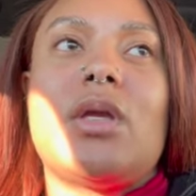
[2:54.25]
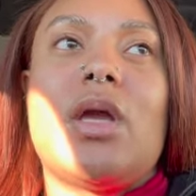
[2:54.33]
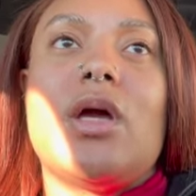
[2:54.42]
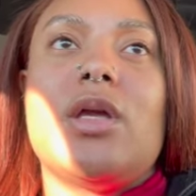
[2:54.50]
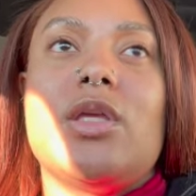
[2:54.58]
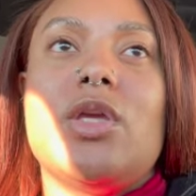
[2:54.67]

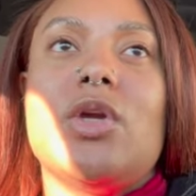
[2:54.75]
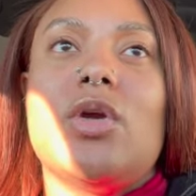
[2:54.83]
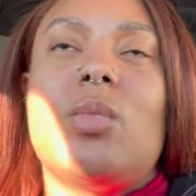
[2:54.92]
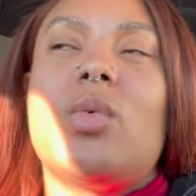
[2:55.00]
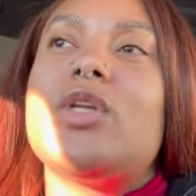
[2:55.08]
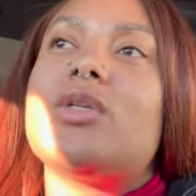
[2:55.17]
a
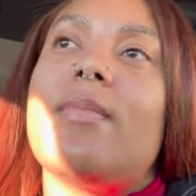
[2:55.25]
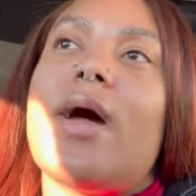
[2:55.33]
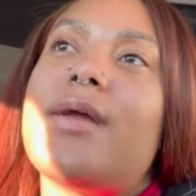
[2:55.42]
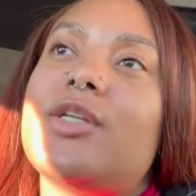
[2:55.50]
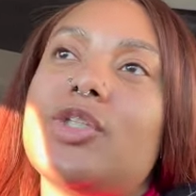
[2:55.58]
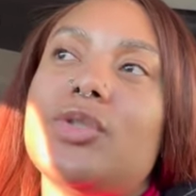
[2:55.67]
year which
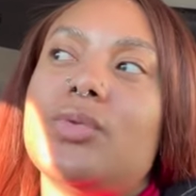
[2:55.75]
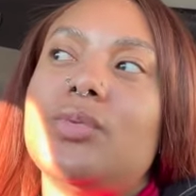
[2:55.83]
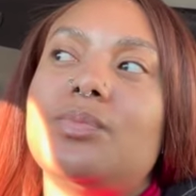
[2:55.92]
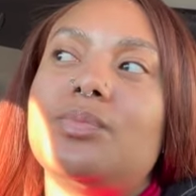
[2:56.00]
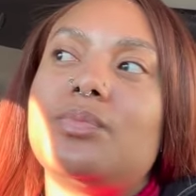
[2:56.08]
mind you